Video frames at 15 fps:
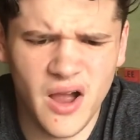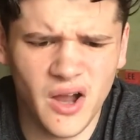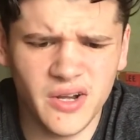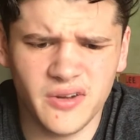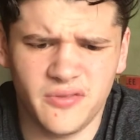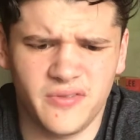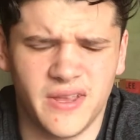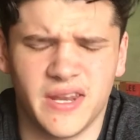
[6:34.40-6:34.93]

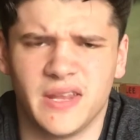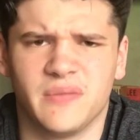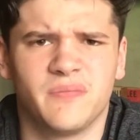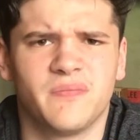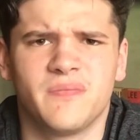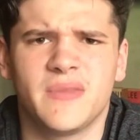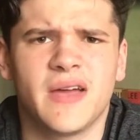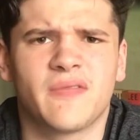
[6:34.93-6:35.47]
undefeated,
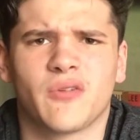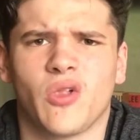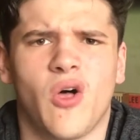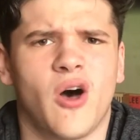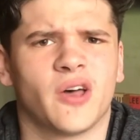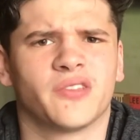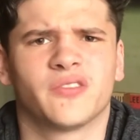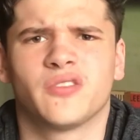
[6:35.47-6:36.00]
never
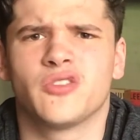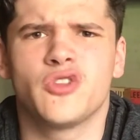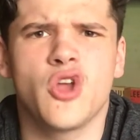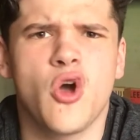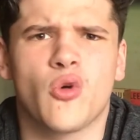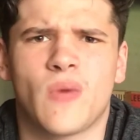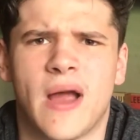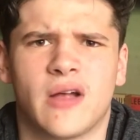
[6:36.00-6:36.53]
lost,
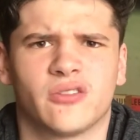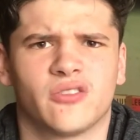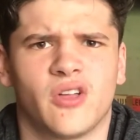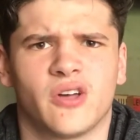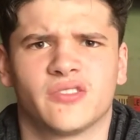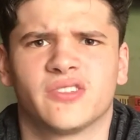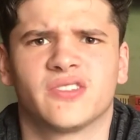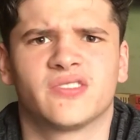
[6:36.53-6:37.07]
no rounds
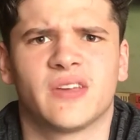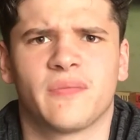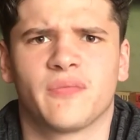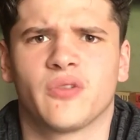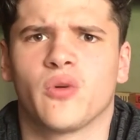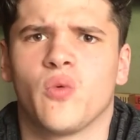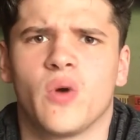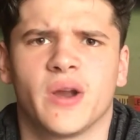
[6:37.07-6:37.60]
lost except
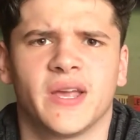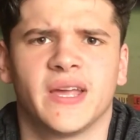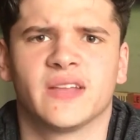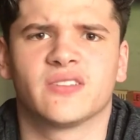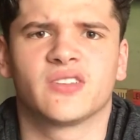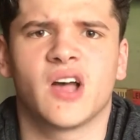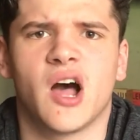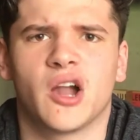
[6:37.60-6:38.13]
for the one
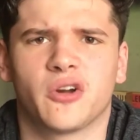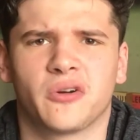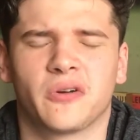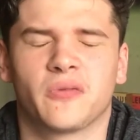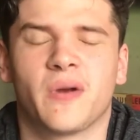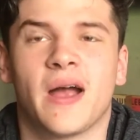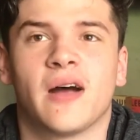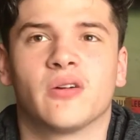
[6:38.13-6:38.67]
against Conor
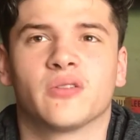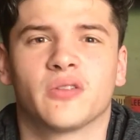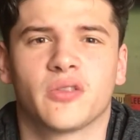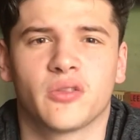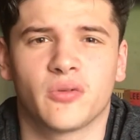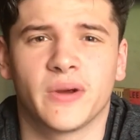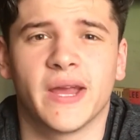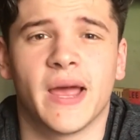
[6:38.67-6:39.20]
in round
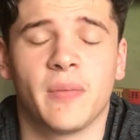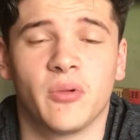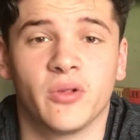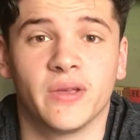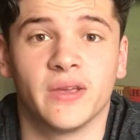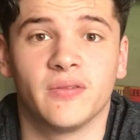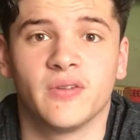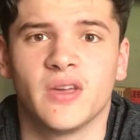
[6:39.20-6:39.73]
3, I
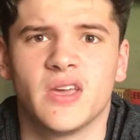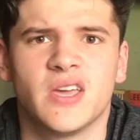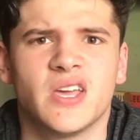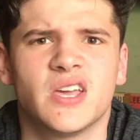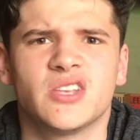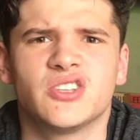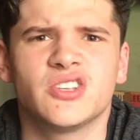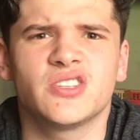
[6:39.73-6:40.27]
believe.
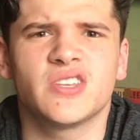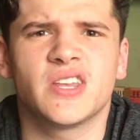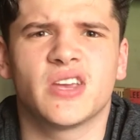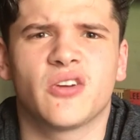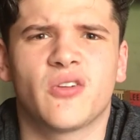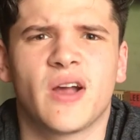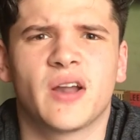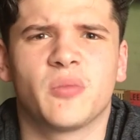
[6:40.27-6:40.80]
Just an
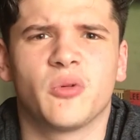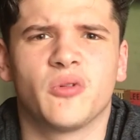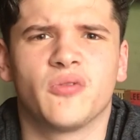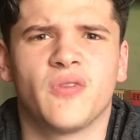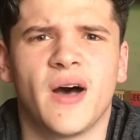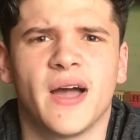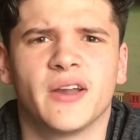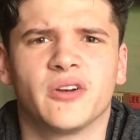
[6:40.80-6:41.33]
incredible
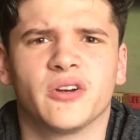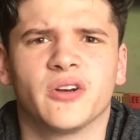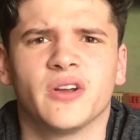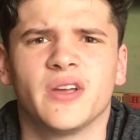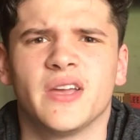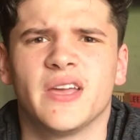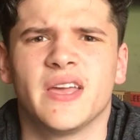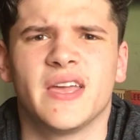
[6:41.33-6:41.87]
fighter,
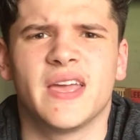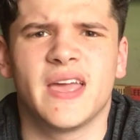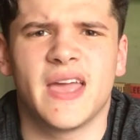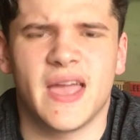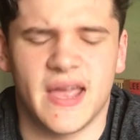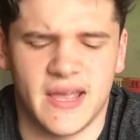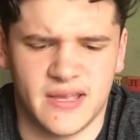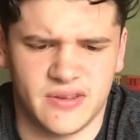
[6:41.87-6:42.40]

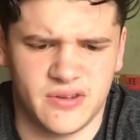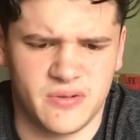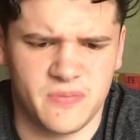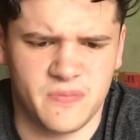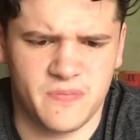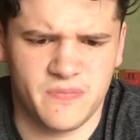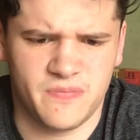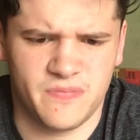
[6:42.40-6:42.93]
and